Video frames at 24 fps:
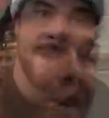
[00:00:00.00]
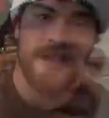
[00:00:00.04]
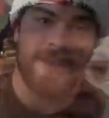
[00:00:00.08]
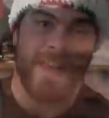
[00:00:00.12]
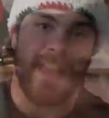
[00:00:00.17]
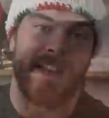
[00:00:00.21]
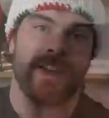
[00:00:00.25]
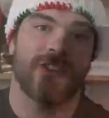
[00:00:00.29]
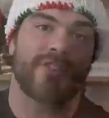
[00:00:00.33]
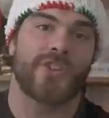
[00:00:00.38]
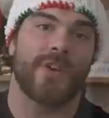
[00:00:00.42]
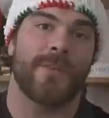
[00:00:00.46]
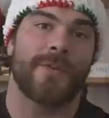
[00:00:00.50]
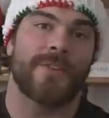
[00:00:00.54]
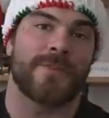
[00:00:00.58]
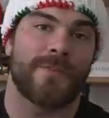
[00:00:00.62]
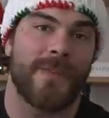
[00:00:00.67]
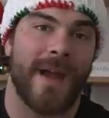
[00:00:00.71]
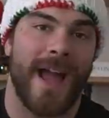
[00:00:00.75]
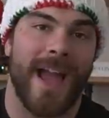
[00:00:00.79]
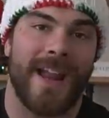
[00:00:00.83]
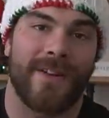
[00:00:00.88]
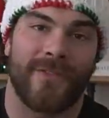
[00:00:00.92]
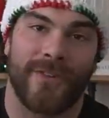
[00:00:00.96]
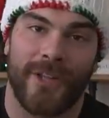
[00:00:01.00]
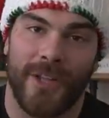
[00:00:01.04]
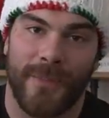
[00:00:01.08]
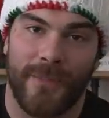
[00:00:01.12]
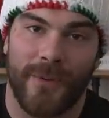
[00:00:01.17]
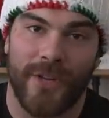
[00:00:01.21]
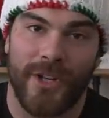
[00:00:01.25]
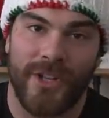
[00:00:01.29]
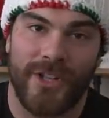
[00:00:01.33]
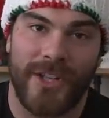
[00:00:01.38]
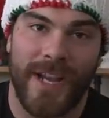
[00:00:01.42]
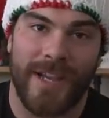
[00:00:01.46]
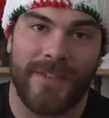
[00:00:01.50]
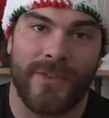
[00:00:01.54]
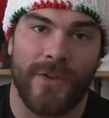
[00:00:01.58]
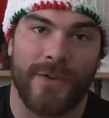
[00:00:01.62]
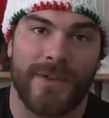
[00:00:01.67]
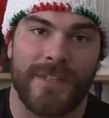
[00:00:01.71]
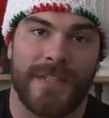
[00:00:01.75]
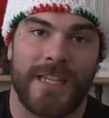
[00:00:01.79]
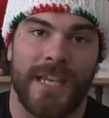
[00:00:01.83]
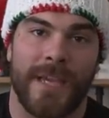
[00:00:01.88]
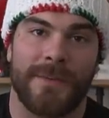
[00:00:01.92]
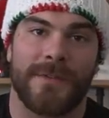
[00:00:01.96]
Thank you so much, Brad. I really appreciate
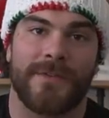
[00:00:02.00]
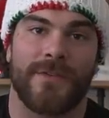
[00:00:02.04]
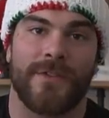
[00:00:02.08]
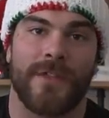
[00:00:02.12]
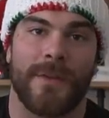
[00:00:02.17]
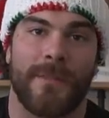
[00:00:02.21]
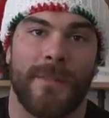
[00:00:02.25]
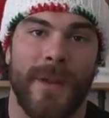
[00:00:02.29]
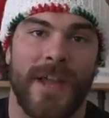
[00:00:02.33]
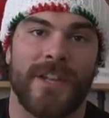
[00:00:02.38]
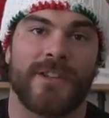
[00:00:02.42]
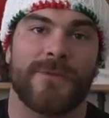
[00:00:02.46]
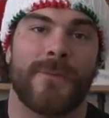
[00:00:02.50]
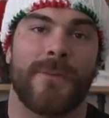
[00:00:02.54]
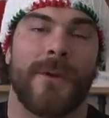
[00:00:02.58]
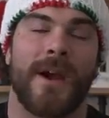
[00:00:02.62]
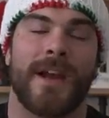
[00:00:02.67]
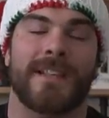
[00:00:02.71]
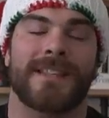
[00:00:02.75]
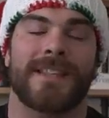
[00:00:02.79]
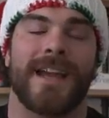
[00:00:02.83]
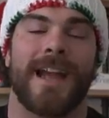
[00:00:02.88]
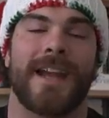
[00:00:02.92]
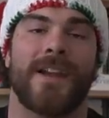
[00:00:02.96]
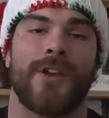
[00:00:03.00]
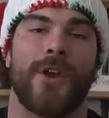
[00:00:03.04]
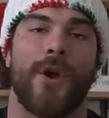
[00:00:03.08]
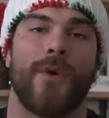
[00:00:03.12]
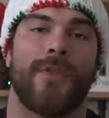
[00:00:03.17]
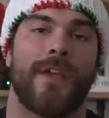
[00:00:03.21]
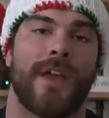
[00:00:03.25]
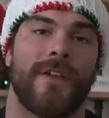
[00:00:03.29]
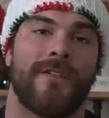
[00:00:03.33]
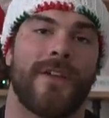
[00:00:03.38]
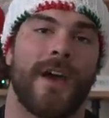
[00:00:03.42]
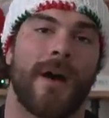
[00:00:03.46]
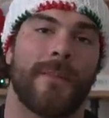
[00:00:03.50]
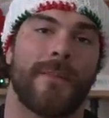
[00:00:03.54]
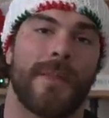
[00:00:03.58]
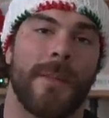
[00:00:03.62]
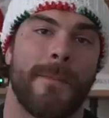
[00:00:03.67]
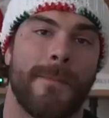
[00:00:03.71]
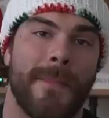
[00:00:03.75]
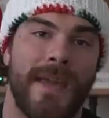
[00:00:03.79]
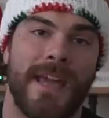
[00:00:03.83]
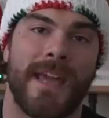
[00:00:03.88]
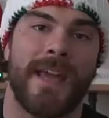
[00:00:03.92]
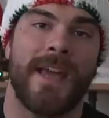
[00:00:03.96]
those tips for the bench press. I know they've
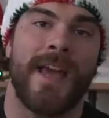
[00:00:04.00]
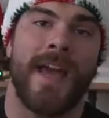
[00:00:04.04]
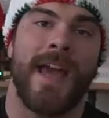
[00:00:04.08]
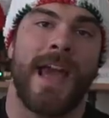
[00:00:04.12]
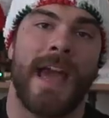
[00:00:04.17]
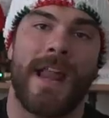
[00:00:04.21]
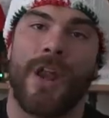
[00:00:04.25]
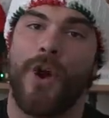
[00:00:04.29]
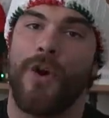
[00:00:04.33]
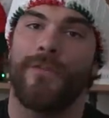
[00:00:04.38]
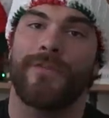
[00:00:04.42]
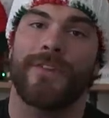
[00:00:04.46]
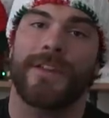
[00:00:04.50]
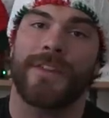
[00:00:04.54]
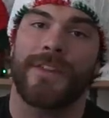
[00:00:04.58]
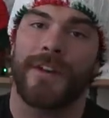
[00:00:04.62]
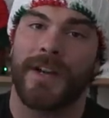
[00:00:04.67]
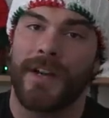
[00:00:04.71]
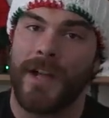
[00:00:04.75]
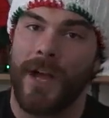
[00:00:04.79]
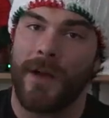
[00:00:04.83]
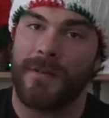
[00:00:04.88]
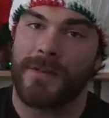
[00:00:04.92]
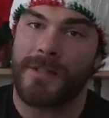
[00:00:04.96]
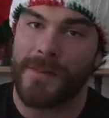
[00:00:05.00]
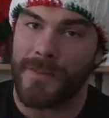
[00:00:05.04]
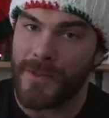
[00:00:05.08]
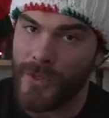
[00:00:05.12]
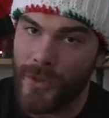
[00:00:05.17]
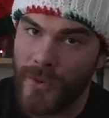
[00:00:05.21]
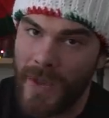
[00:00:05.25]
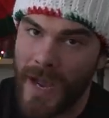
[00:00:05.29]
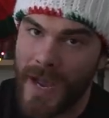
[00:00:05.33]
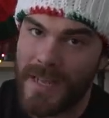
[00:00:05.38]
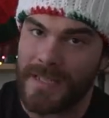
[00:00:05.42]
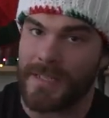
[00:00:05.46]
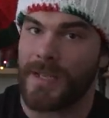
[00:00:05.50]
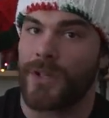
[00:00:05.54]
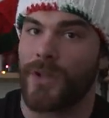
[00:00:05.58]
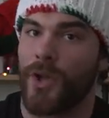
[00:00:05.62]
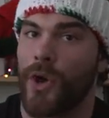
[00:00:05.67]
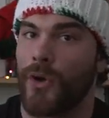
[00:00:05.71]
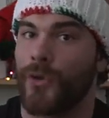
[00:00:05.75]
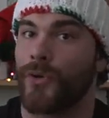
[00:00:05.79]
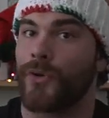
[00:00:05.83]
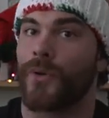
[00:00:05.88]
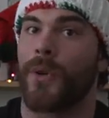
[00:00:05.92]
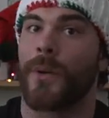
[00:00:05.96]
helped me, and hopefully they're going to help some of you guys
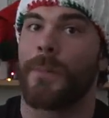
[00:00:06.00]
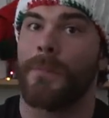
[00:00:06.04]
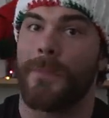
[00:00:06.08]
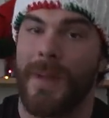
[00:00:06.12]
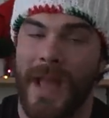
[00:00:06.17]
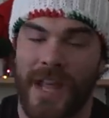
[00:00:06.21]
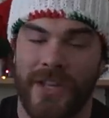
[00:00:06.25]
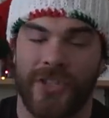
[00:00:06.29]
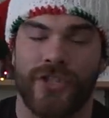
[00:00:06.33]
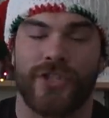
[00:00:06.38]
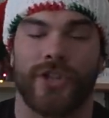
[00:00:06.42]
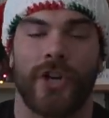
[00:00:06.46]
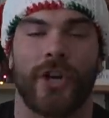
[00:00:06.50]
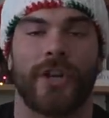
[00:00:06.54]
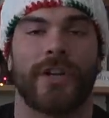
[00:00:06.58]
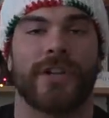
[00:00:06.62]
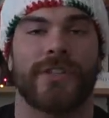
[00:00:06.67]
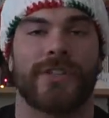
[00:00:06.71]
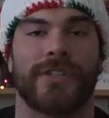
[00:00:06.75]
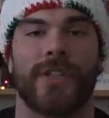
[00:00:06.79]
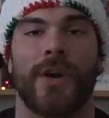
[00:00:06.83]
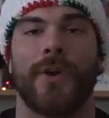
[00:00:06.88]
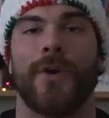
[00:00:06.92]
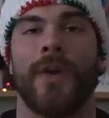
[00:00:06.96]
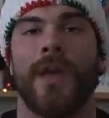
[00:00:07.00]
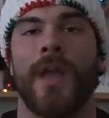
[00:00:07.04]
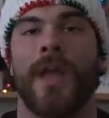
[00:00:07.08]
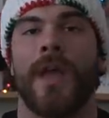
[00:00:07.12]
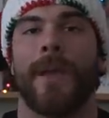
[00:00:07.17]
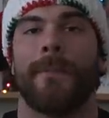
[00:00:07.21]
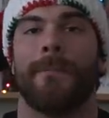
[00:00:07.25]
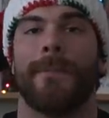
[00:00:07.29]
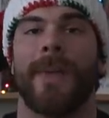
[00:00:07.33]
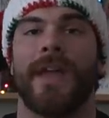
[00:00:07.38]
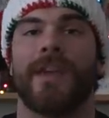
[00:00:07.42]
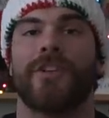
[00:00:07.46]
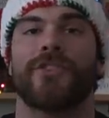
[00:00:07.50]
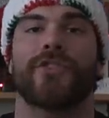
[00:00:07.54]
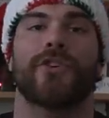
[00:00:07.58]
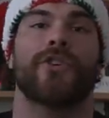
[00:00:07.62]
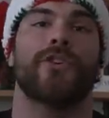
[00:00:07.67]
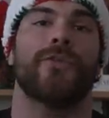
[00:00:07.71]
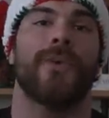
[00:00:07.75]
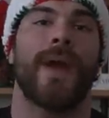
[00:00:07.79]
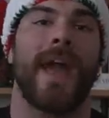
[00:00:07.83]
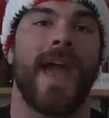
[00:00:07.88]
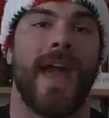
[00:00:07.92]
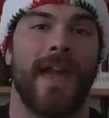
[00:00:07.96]
along your bench journey. So make sure
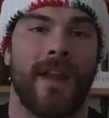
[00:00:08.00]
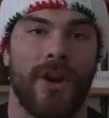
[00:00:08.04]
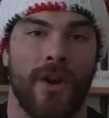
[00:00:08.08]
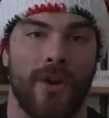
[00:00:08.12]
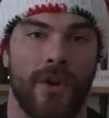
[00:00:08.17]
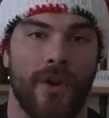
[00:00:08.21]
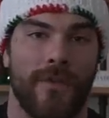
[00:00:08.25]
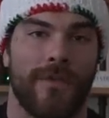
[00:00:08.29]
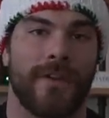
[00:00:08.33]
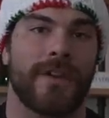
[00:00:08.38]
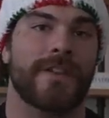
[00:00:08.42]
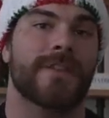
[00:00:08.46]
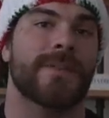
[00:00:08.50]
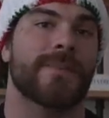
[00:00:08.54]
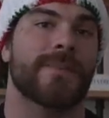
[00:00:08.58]
you head on over and